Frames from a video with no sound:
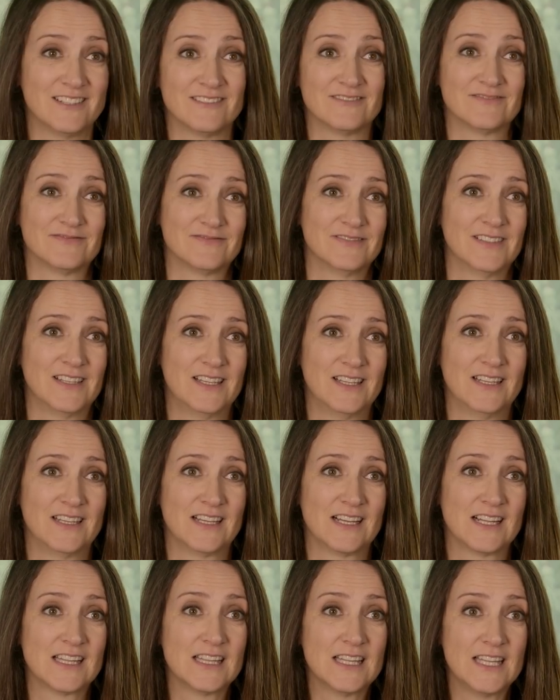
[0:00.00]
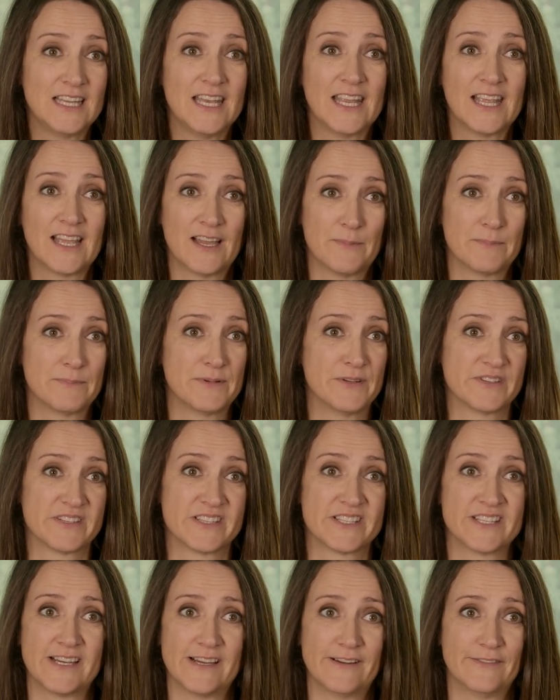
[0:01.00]
know, cleaning up your
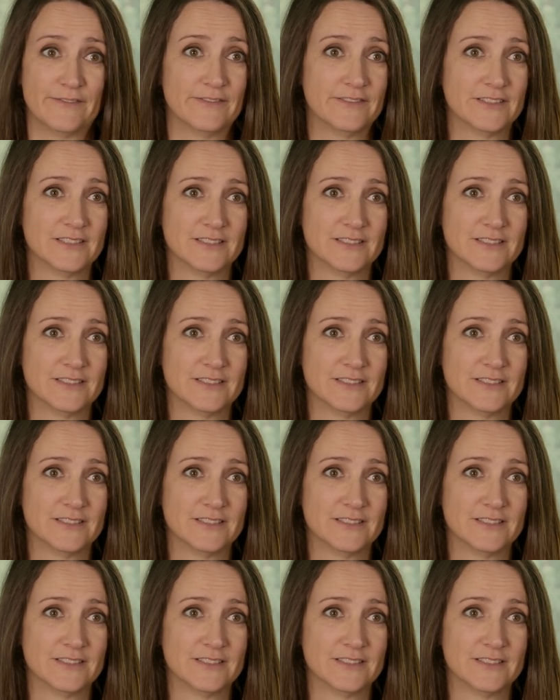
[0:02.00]
stuff.